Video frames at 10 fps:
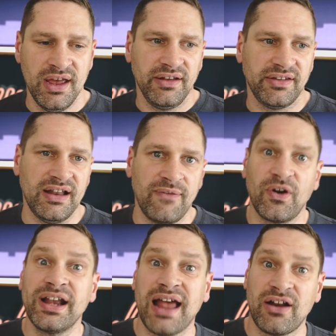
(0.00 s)

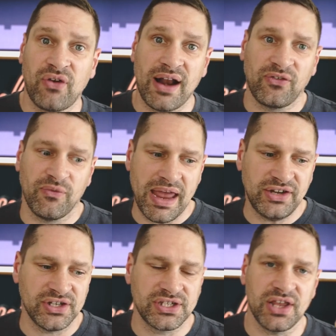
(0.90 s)
delivering that
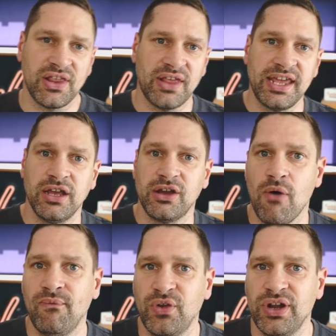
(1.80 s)
transformation so that they can
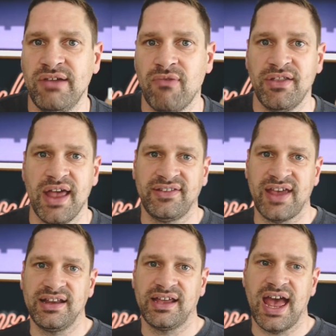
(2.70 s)
confidently run their
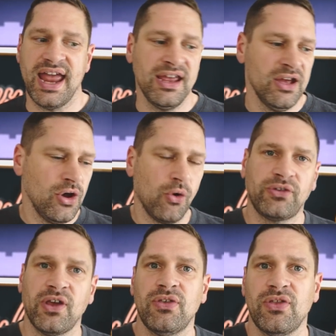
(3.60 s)
10K or
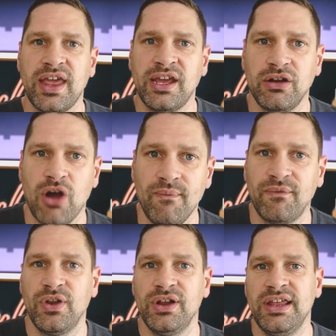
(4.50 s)
so that they can
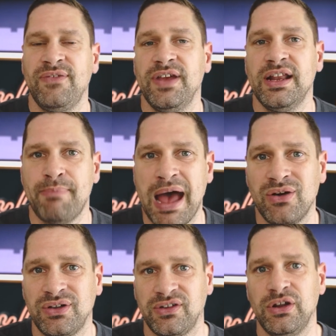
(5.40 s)
confidently feel
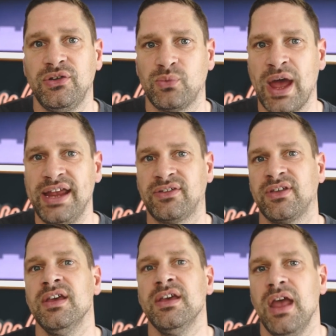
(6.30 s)
empowered to lose weight
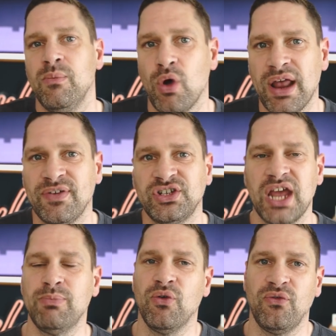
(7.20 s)
in whatever
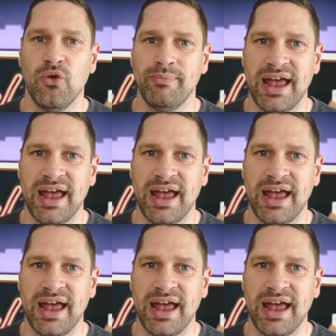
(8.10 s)
shape or form that